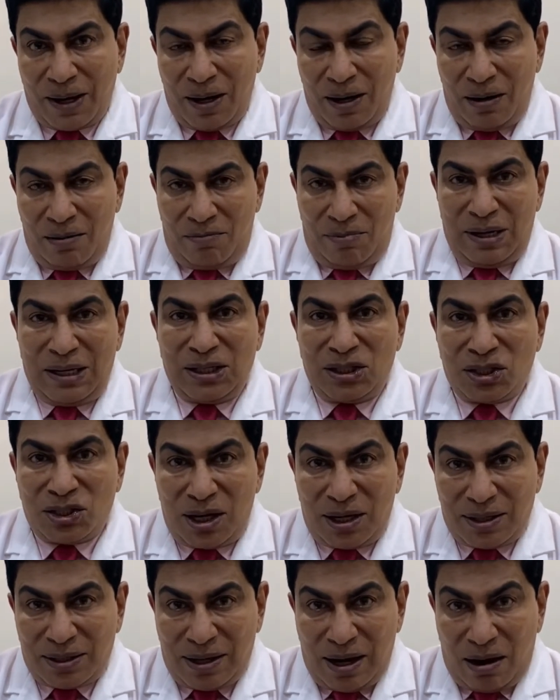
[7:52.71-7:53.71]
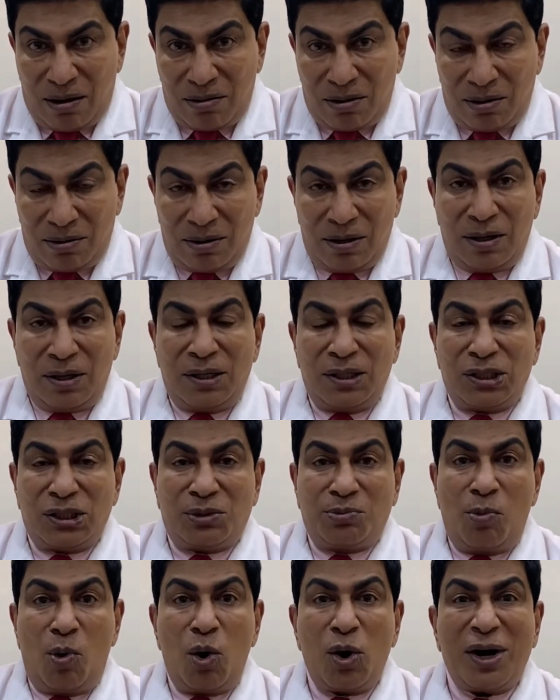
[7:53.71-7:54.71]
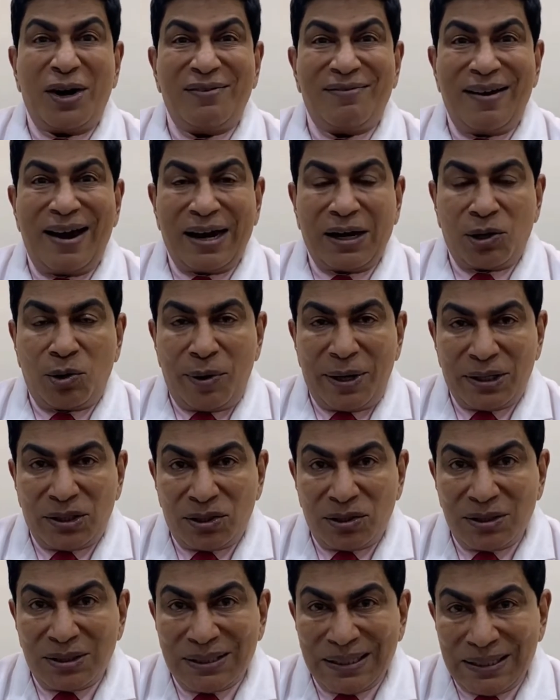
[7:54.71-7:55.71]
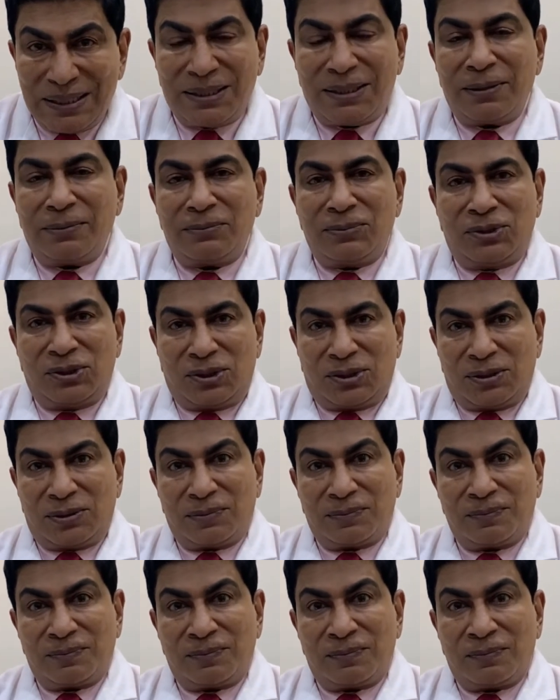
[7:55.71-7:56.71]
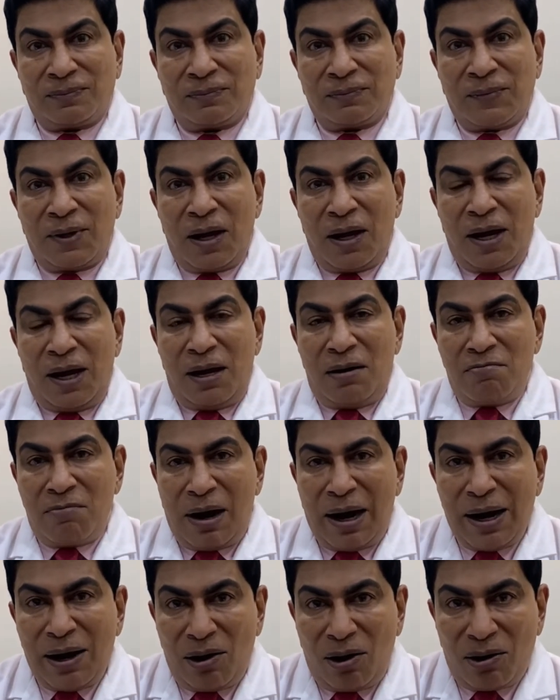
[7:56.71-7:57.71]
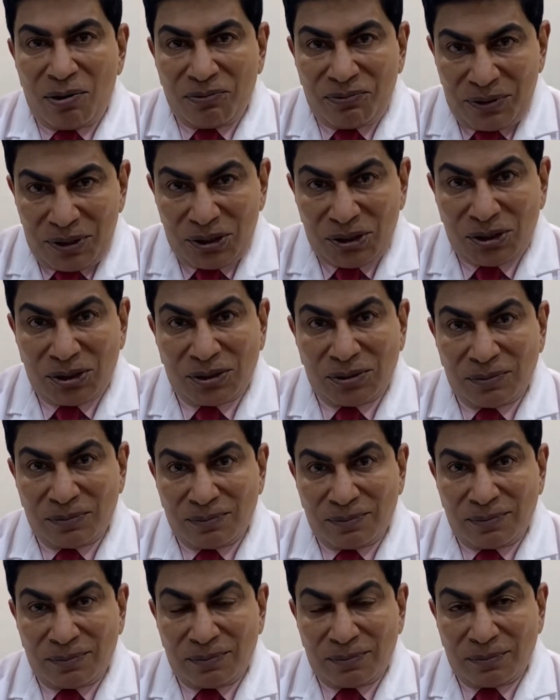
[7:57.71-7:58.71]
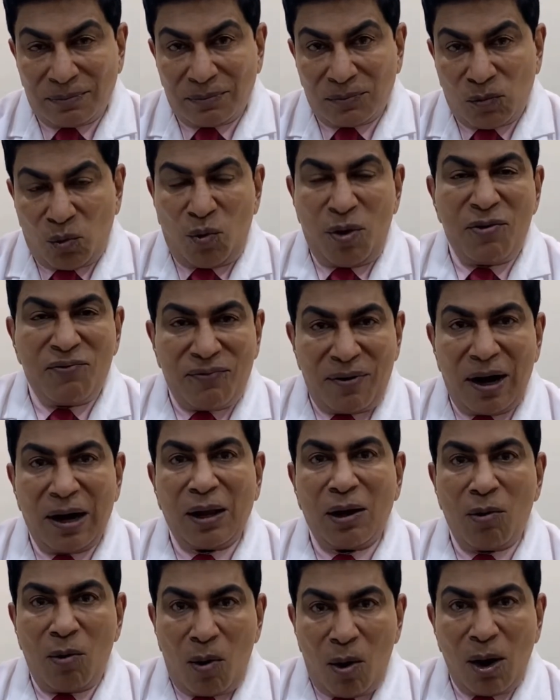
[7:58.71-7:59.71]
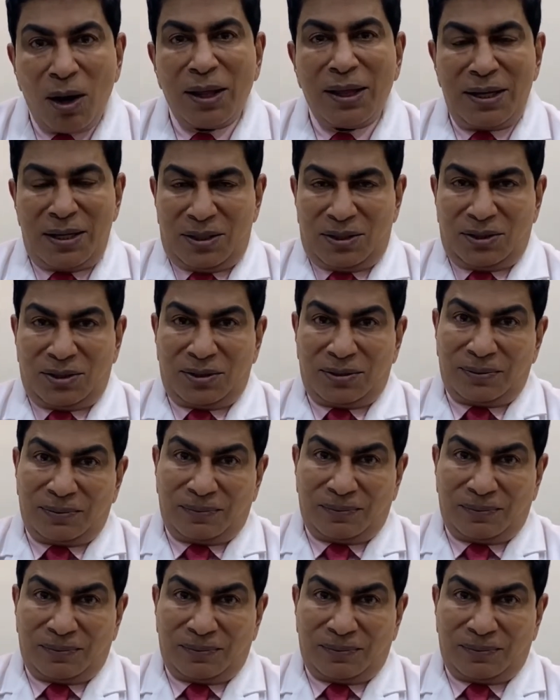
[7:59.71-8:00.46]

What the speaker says: means sucked out, smoke evacuation systems. In my office, we follow all of this.